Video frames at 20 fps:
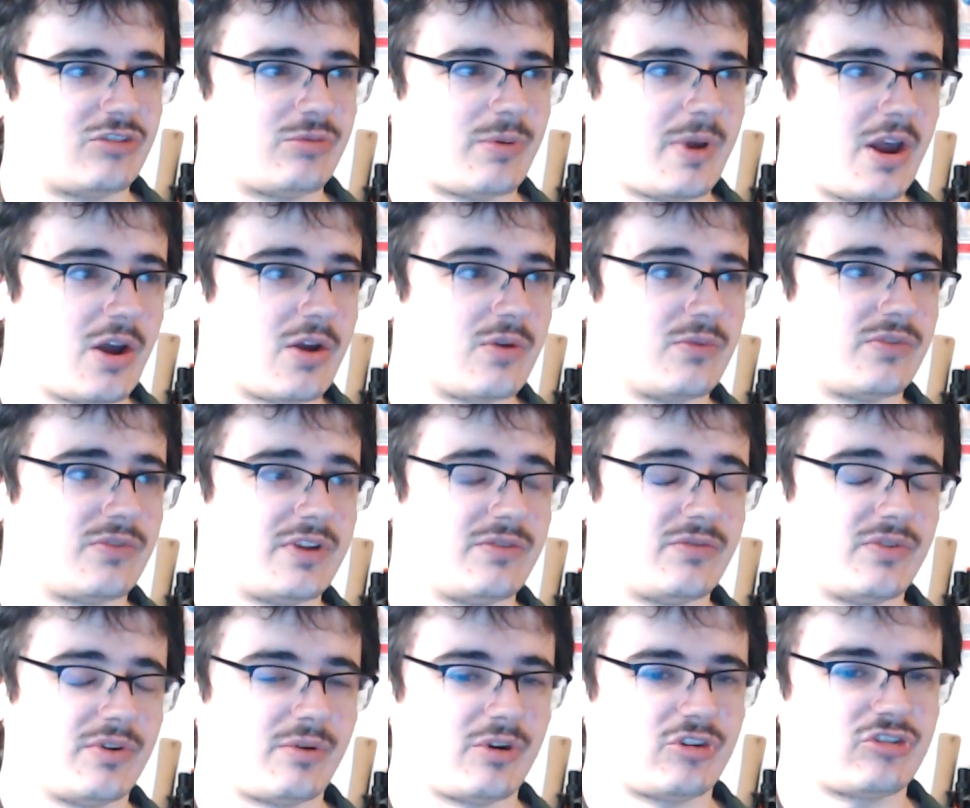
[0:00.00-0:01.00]
where hopefully
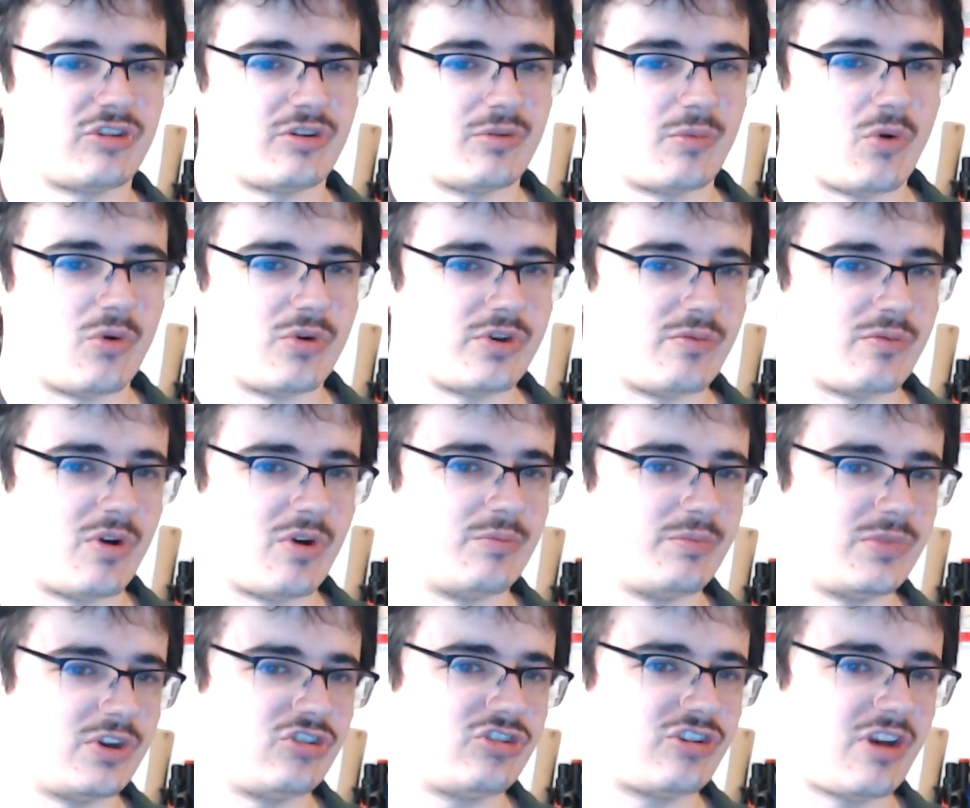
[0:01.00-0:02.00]
for the rest of the war you won't
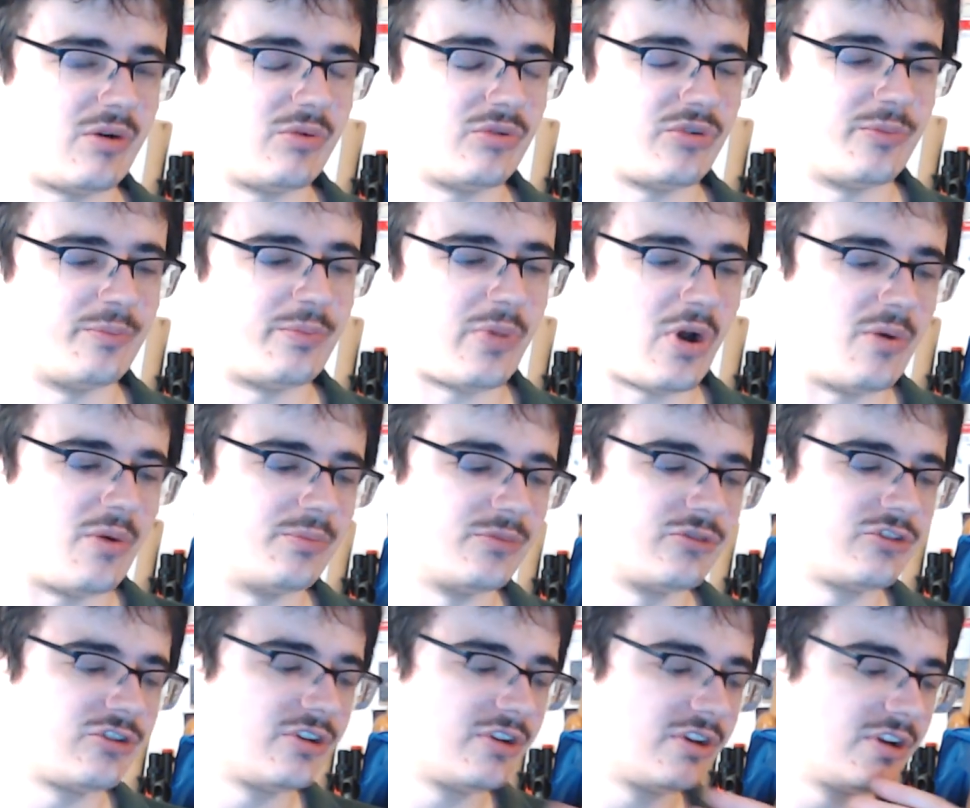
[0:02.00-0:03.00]
be shelled or bombed,
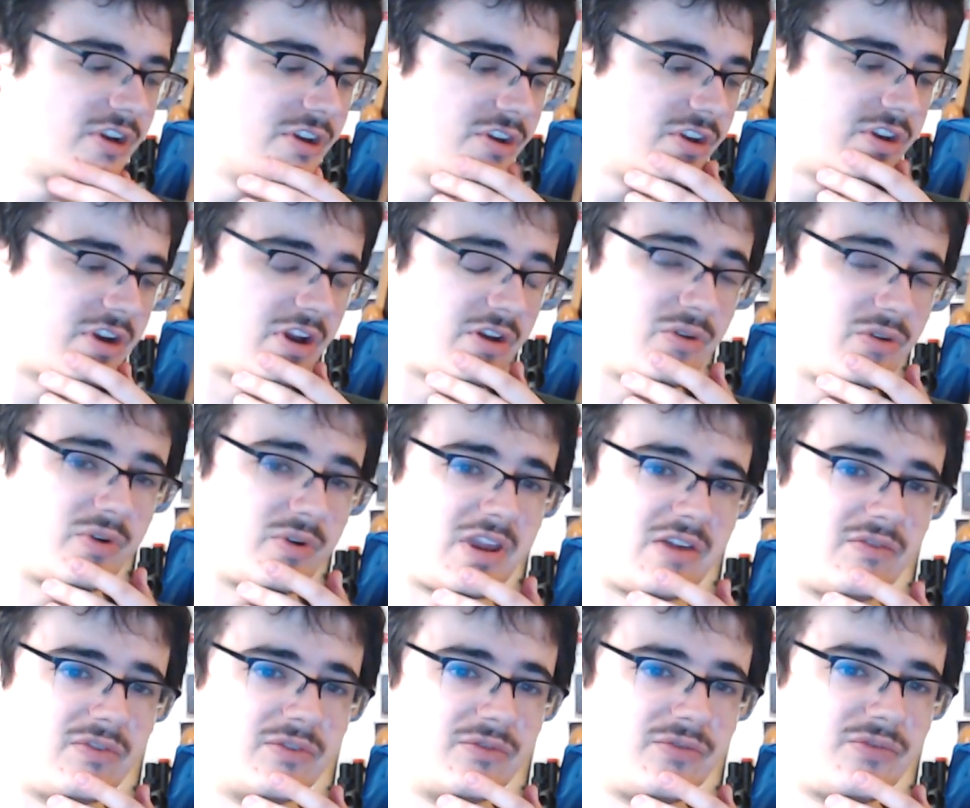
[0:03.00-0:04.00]
you know, you're
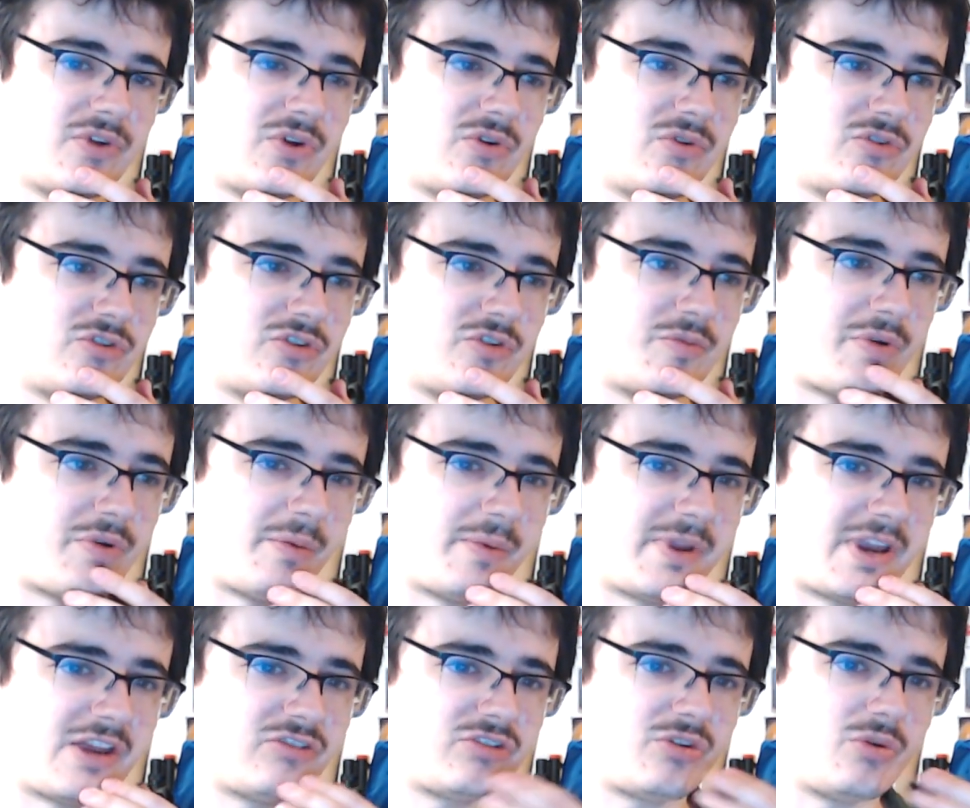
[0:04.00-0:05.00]
given food, you probably
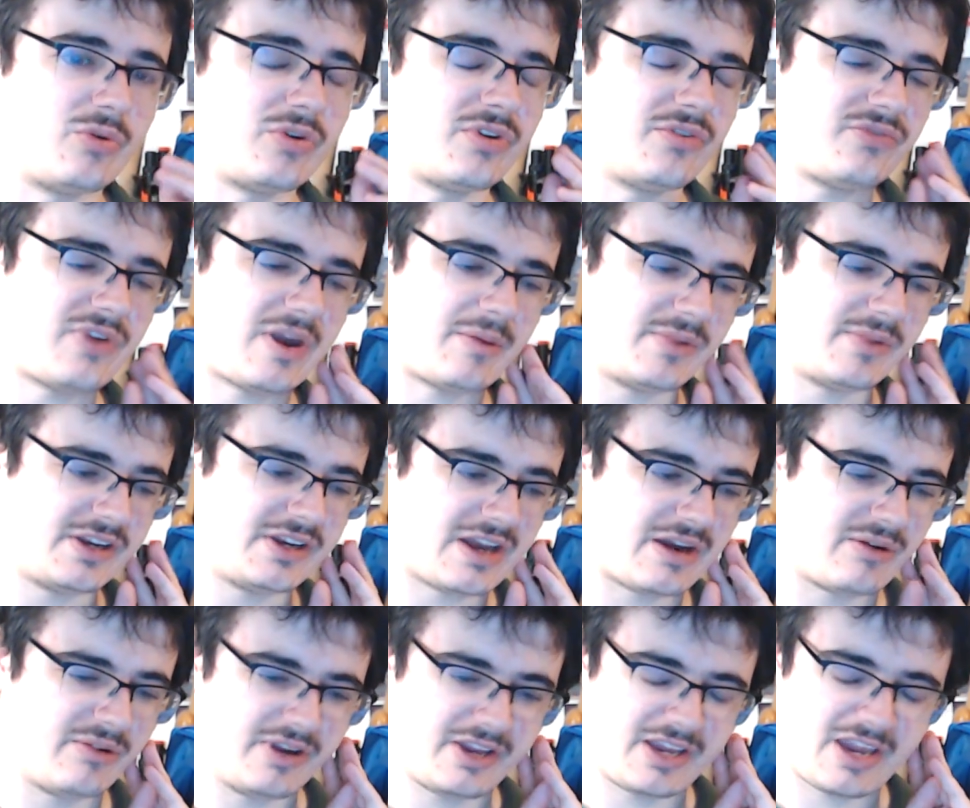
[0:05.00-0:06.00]
get to call your family
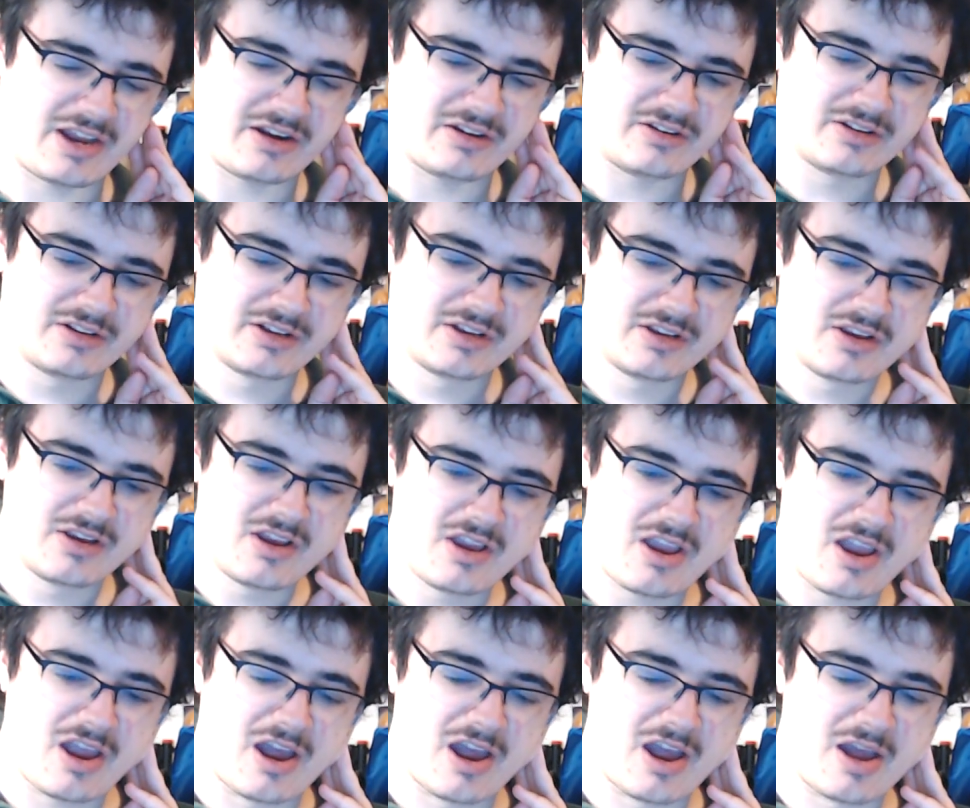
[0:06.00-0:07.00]
now and again,
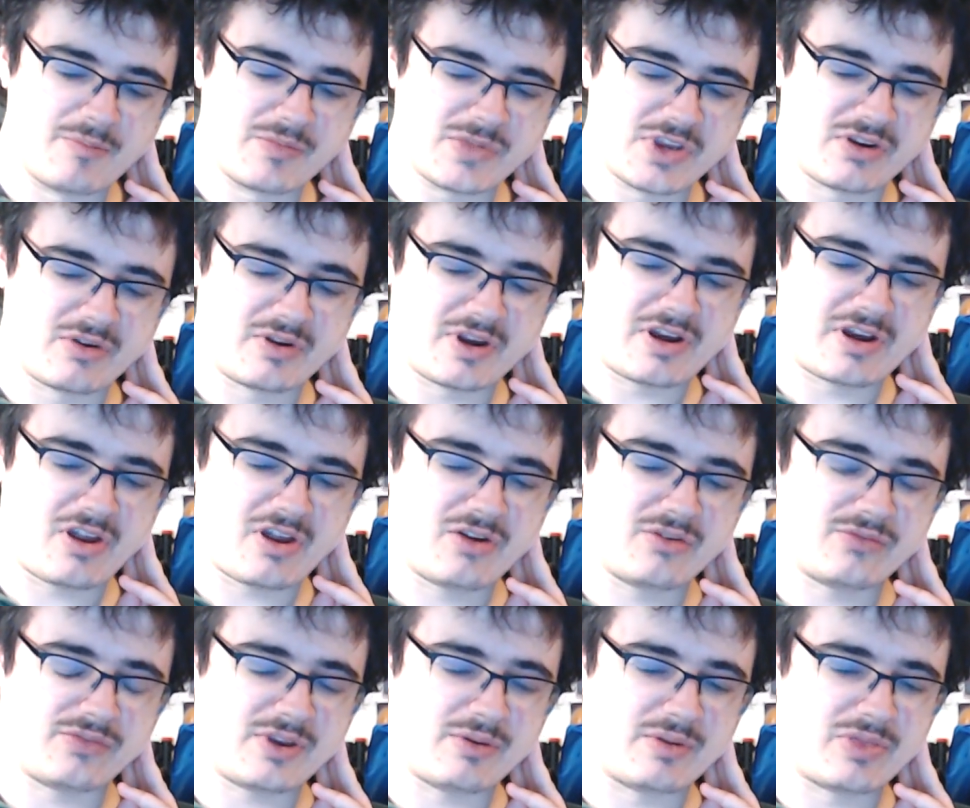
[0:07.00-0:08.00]
you know, and then
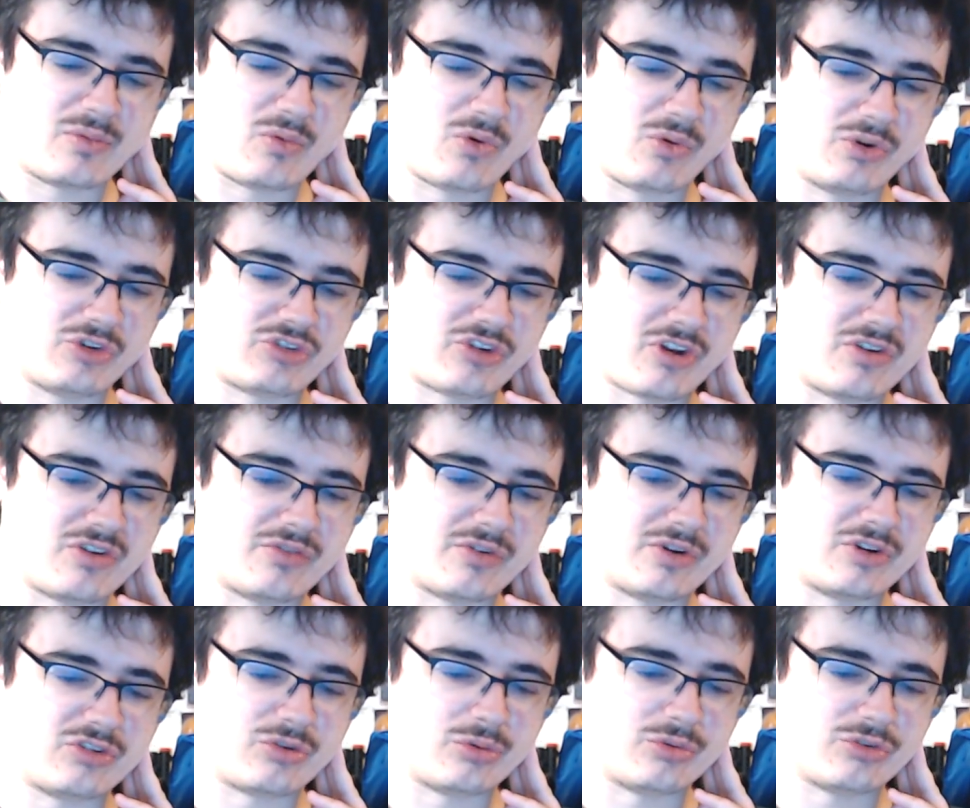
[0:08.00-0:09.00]
hopefully when the war is over
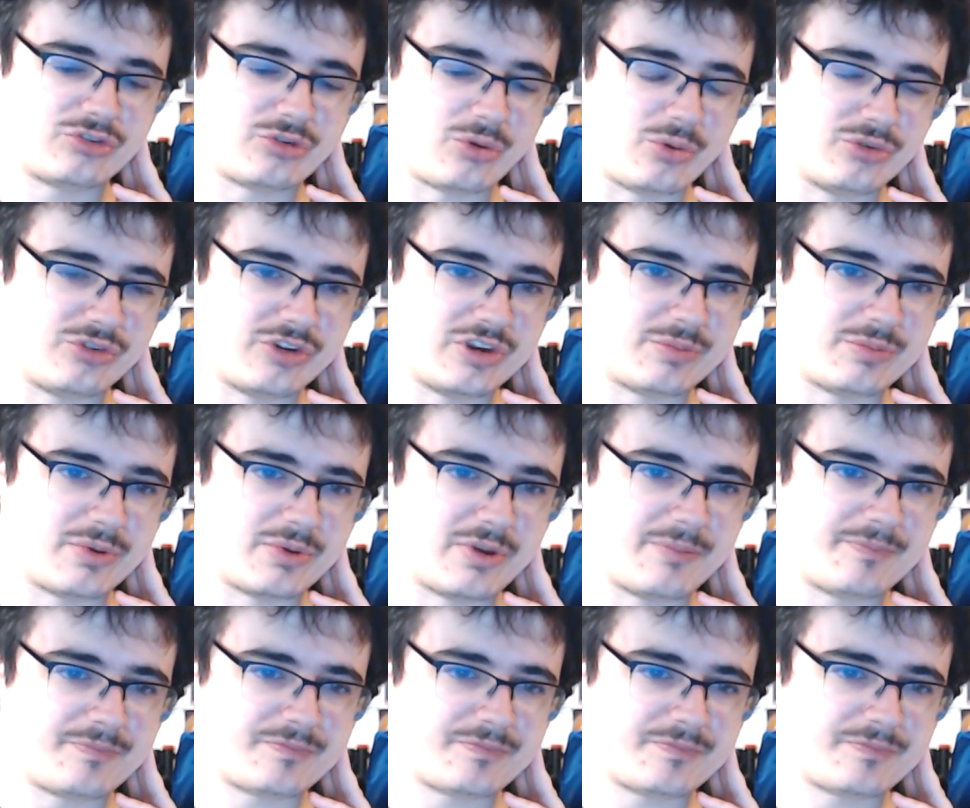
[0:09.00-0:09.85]
it's all sorted. But